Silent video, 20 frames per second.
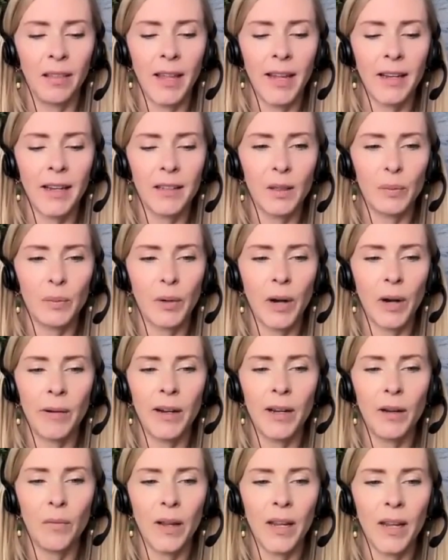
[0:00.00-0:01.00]
Like a
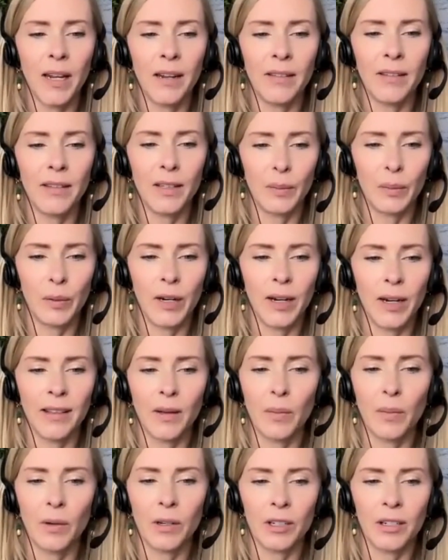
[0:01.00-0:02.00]
sprouting weed in the spring
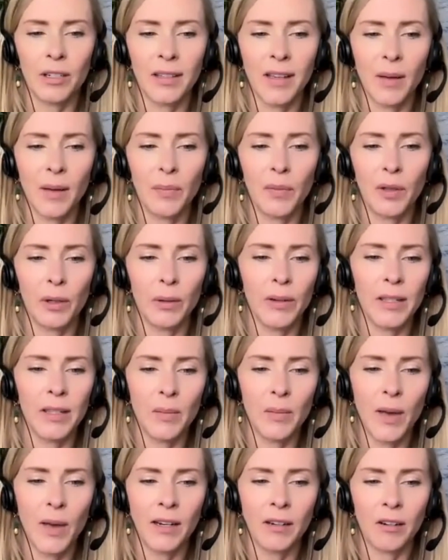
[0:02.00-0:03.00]
that pushes up through a
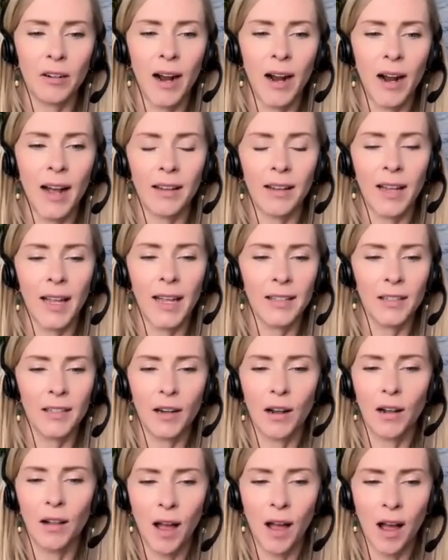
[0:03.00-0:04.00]
cement crack against
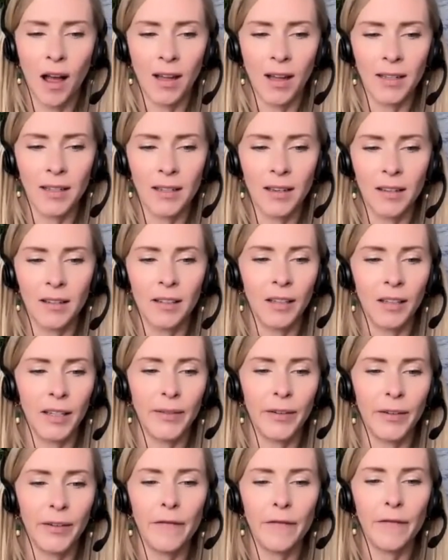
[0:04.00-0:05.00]
all odds, the
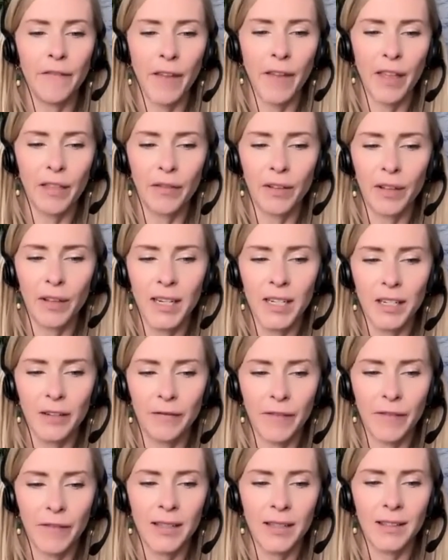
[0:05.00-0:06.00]
liver faithfully
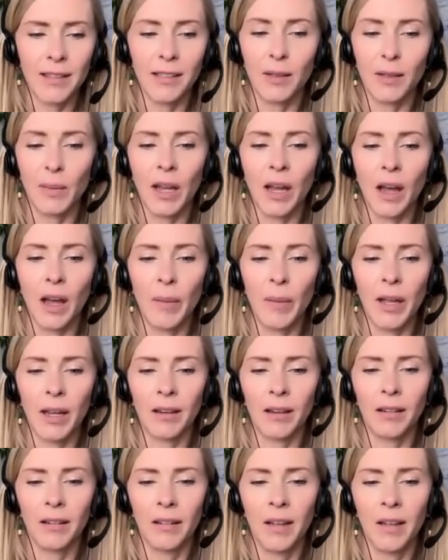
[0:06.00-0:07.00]
defends its
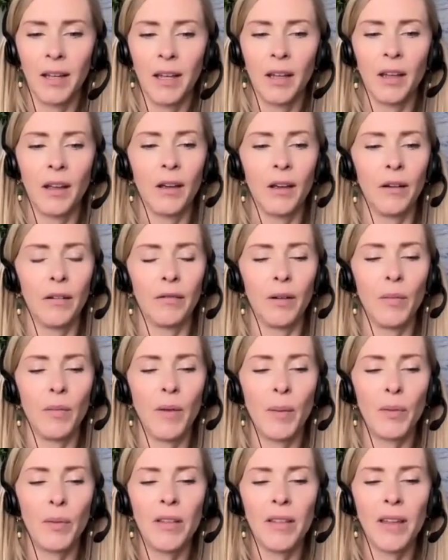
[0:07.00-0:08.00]
becoming.
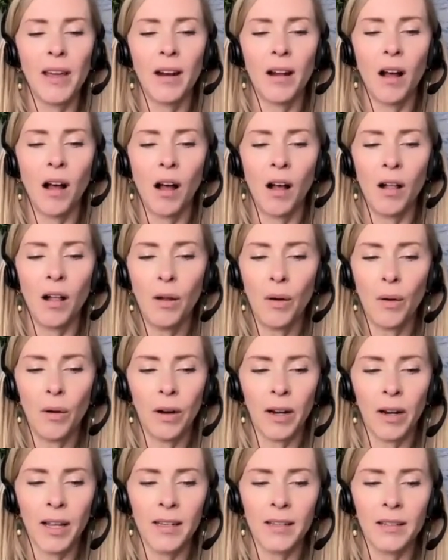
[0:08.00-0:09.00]
Remember that all
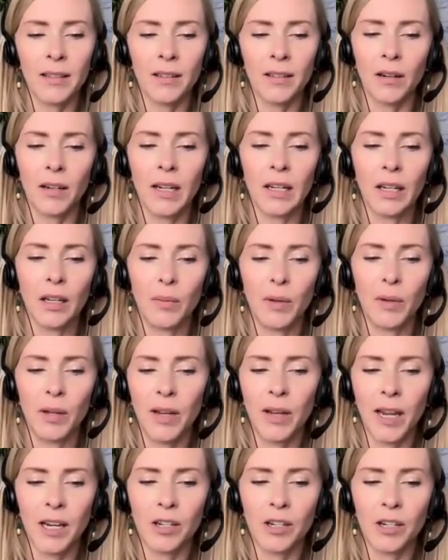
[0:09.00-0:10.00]
organs are in
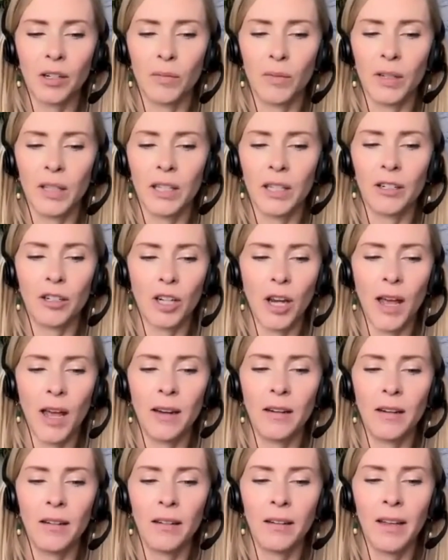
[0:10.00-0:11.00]
communication with the
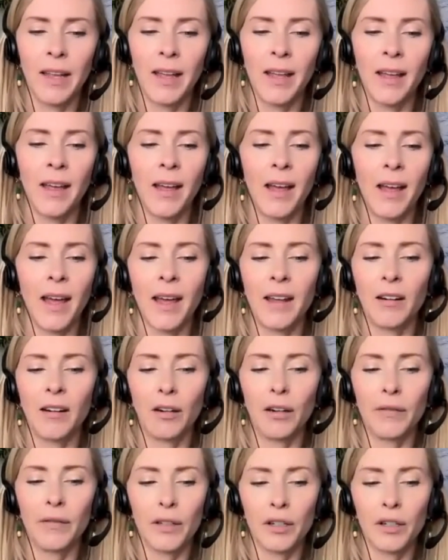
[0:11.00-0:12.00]
Shen and
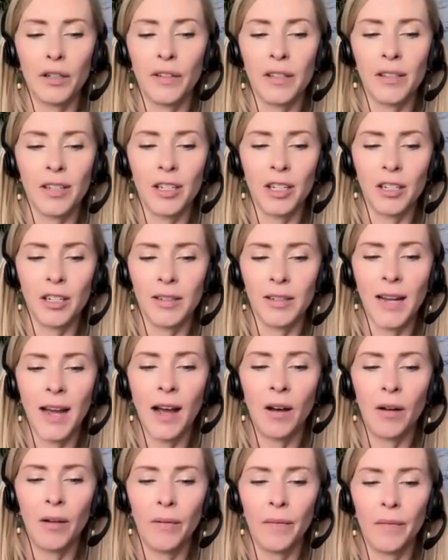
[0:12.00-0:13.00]
are of service to your
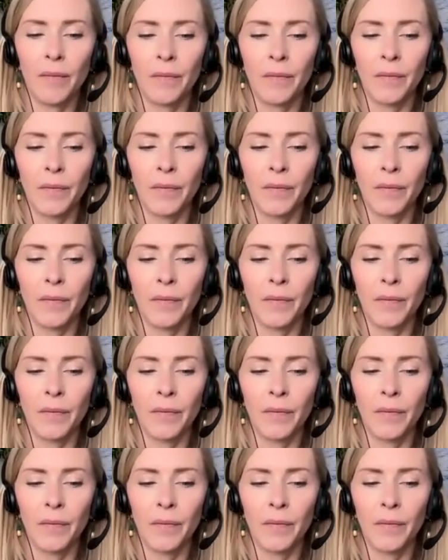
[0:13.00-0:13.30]
Tao.